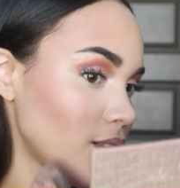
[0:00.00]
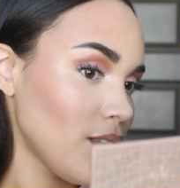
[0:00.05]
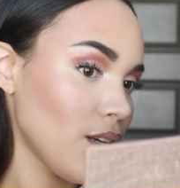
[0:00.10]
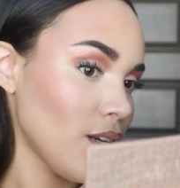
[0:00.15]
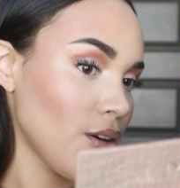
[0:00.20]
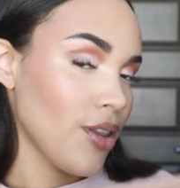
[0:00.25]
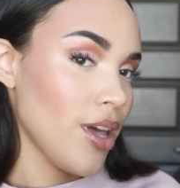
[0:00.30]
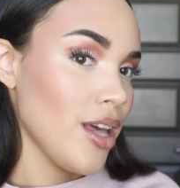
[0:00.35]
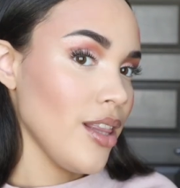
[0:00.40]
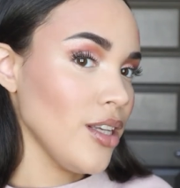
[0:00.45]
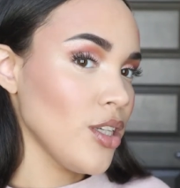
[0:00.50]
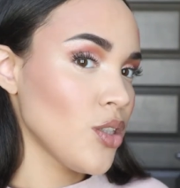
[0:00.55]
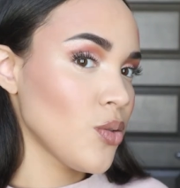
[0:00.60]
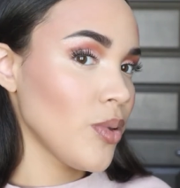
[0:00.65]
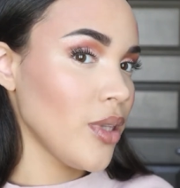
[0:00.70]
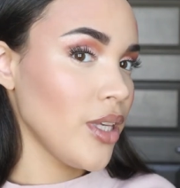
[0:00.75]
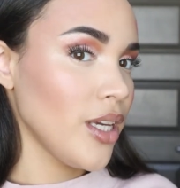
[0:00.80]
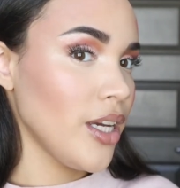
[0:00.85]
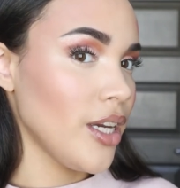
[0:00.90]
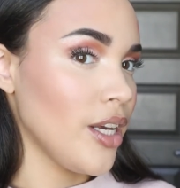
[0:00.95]
So that looks
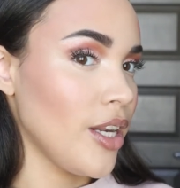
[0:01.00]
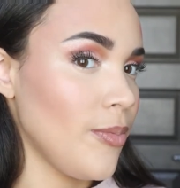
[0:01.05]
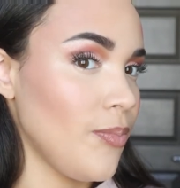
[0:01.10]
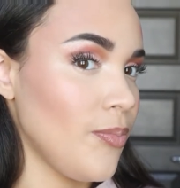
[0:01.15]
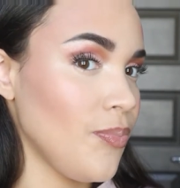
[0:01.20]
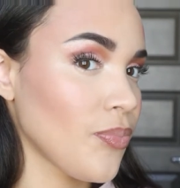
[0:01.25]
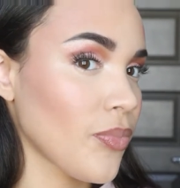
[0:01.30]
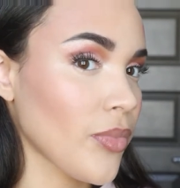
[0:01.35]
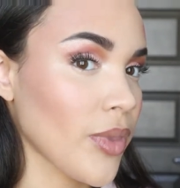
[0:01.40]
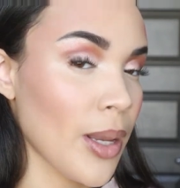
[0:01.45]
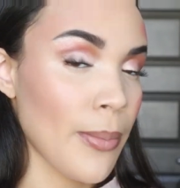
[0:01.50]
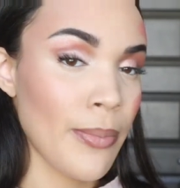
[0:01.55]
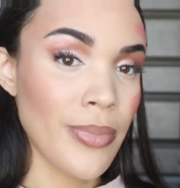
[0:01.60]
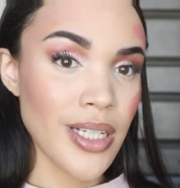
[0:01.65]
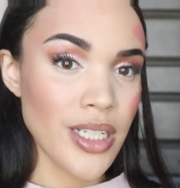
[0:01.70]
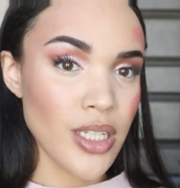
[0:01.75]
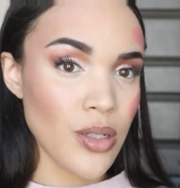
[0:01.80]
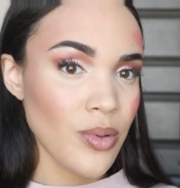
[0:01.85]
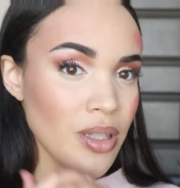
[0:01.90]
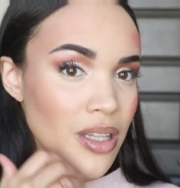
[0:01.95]
really good.
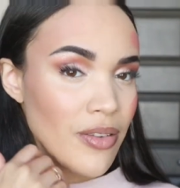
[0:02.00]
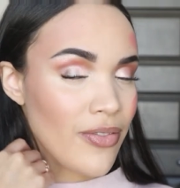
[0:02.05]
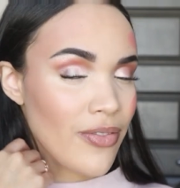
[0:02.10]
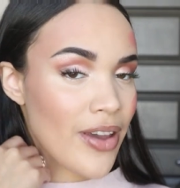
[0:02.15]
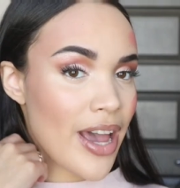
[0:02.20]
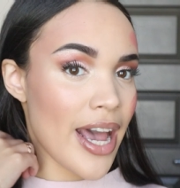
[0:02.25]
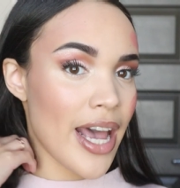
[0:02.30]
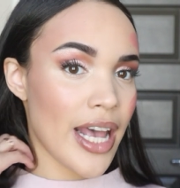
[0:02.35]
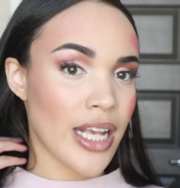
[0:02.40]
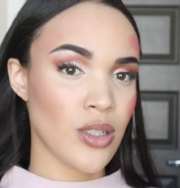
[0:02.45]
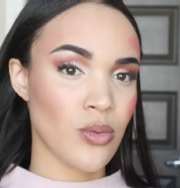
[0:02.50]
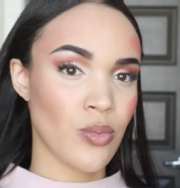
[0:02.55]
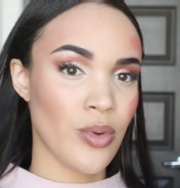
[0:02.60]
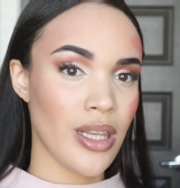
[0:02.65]
Blended really fast,